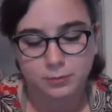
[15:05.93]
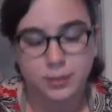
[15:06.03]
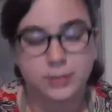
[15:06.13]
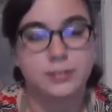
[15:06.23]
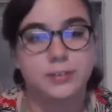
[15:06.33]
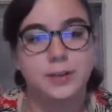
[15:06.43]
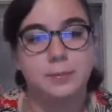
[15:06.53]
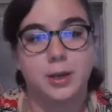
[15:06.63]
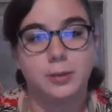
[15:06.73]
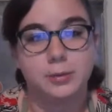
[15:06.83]
And they're like
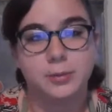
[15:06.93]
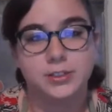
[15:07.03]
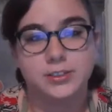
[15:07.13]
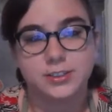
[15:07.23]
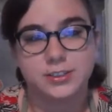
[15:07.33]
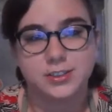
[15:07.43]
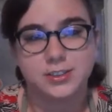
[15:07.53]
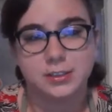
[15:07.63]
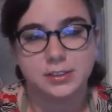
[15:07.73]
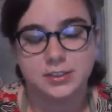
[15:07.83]
bobby pins. They
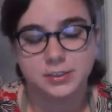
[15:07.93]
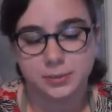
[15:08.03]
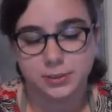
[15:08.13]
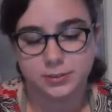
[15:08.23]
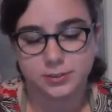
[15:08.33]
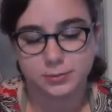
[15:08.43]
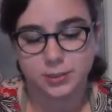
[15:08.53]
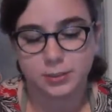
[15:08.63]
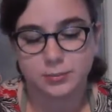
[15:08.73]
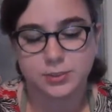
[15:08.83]
tend to disappear
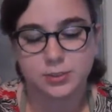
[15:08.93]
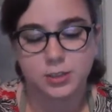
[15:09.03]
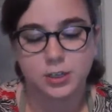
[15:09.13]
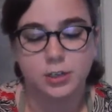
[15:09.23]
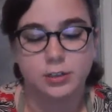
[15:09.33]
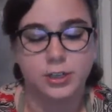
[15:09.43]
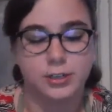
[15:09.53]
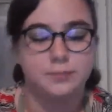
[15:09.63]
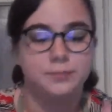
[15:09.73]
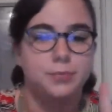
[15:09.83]
sometimes.
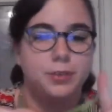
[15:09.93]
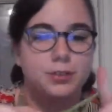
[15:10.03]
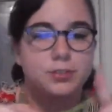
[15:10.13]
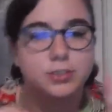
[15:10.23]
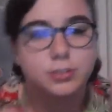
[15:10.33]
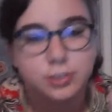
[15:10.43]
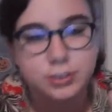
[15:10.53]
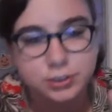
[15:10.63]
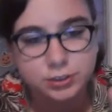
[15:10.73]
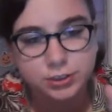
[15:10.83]
Okay, so
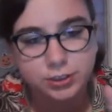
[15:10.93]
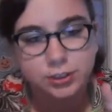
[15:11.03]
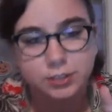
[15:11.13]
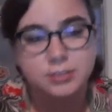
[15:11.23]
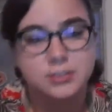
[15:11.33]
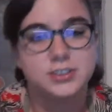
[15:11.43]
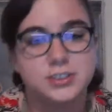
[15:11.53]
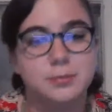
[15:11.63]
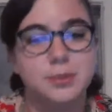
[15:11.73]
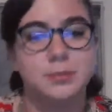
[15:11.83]
as you see,
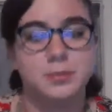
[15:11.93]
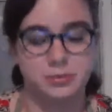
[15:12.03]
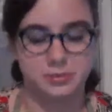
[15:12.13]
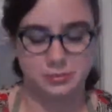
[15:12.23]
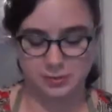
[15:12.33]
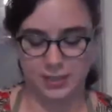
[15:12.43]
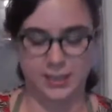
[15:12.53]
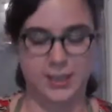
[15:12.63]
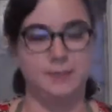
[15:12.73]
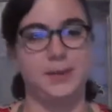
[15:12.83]
some people
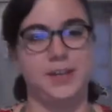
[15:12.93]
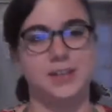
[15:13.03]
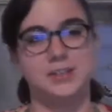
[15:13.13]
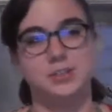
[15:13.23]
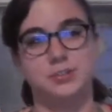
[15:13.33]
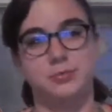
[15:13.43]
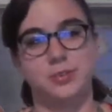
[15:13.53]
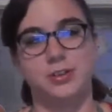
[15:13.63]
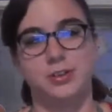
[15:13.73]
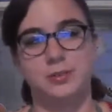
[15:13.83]
can manage to
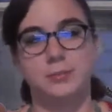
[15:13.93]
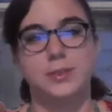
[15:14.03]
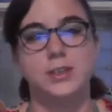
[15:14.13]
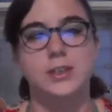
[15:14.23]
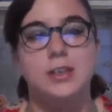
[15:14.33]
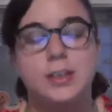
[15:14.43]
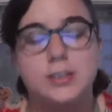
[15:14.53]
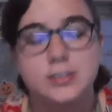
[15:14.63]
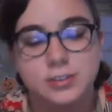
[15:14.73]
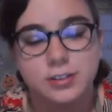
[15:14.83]
work them
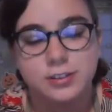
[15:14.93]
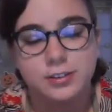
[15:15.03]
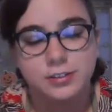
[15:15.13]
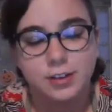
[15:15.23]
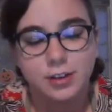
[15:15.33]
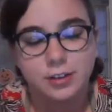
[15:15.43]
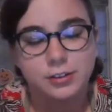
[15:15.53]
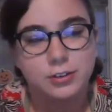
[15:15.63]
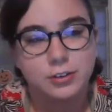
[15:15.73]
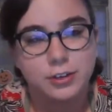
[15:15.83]
so that
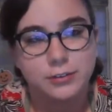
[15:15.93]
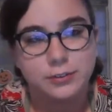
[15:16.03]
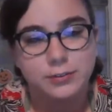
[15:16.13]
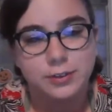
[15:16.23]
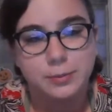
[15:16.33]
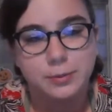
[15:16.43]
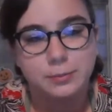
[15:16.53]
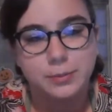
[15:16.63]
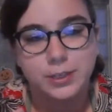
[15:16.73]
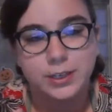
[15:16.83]
you don't have to flip them,
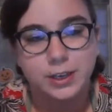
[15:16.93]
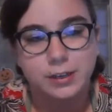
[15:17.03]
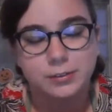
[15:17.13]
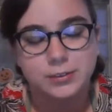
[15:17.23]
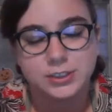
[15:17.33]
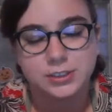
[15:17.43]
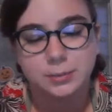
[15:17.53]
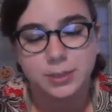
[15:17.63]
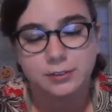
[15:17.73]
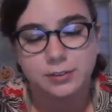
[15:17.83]
but I always end
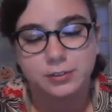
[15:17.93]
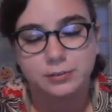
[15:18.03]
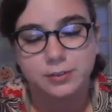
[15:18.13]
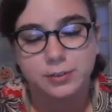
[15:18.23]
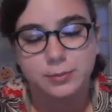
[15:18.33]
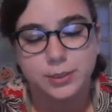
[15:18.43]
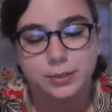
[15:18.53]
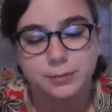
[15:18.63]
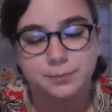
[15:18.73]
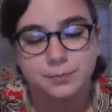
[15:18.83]
up having to flip
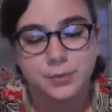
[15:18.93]
mine.